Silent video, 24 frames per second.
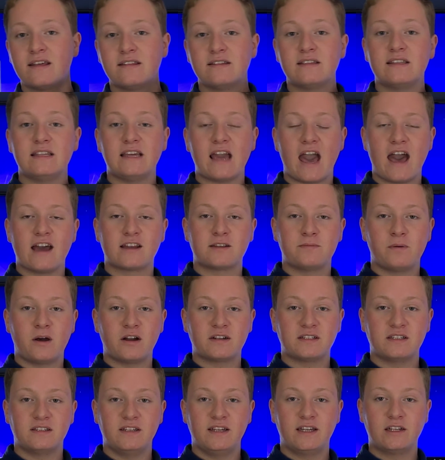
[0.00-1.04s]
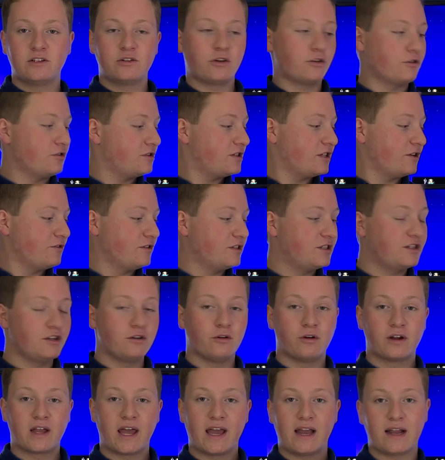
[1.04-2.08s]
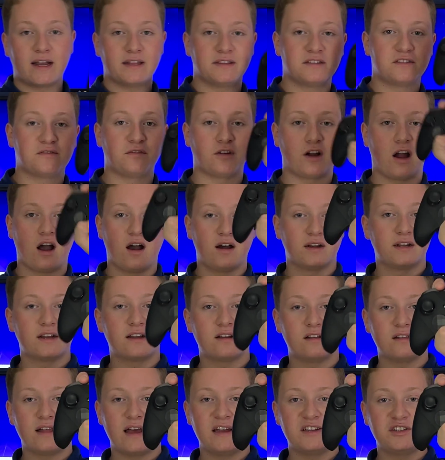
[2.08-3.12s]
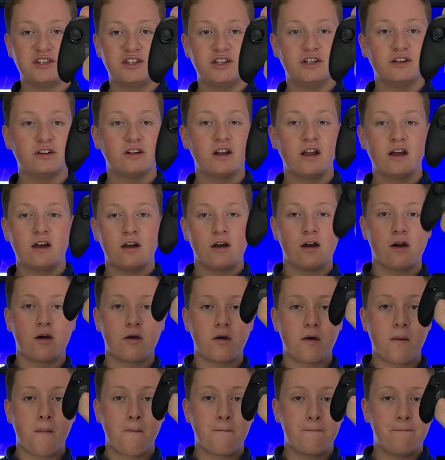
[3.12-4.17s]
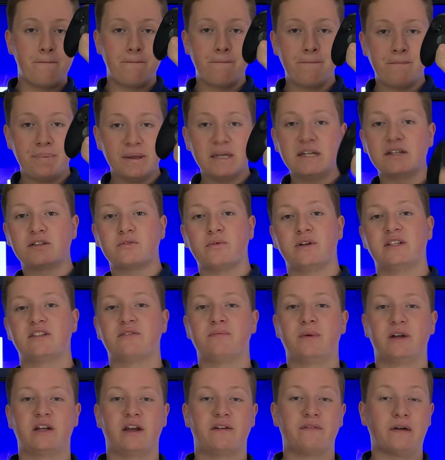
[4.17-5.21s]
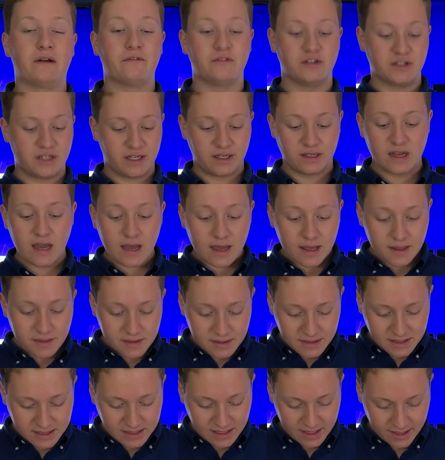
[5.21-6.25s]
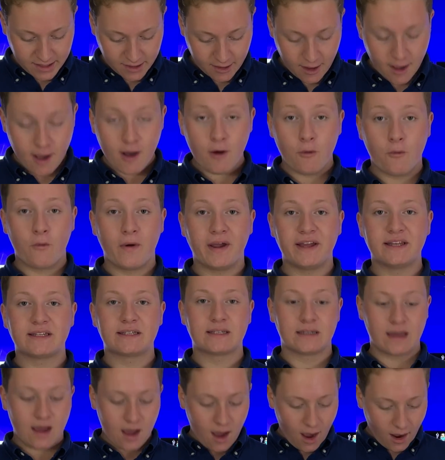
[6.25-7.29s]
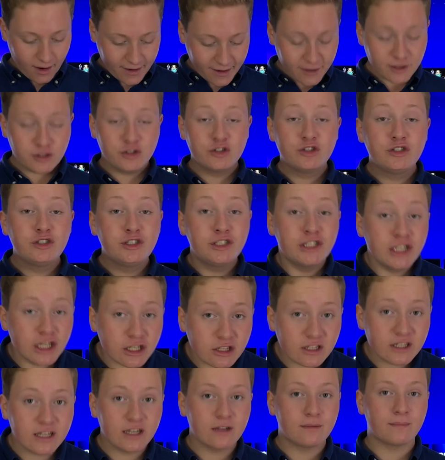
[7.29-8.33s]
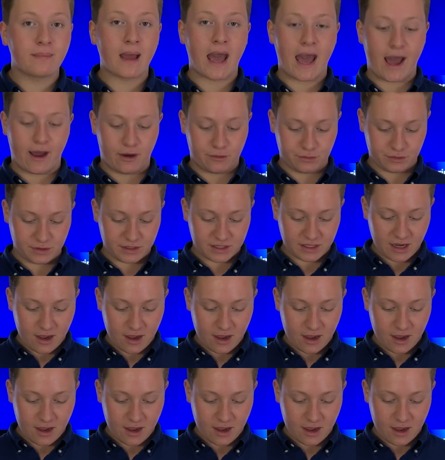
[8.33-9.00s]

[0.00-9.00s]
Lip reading: is the Xbox Elite Controller Series 2, okay? I got this for Hanukkah last year. Biggest waste of money I've ever seen. This thing weighs a cajillion pounds,